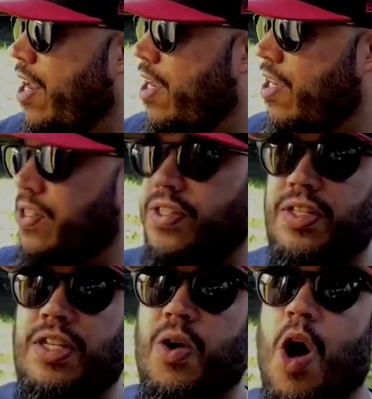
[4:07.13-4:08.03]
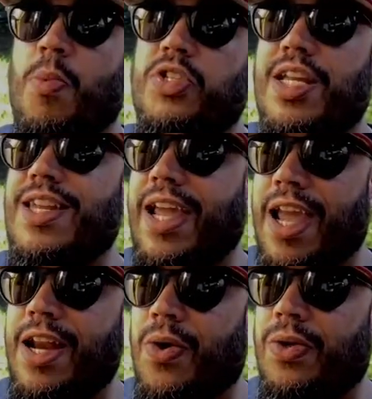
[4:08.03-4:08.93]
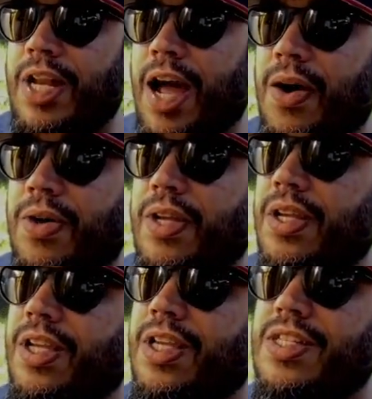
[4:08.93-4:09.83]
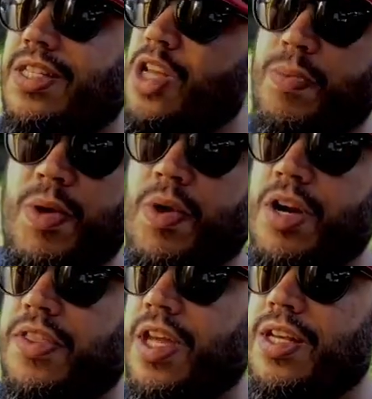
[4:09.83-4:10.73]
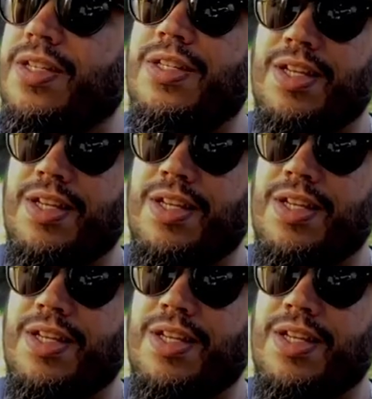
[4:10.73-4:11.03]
is, you know, almost a decade old now can still be worth it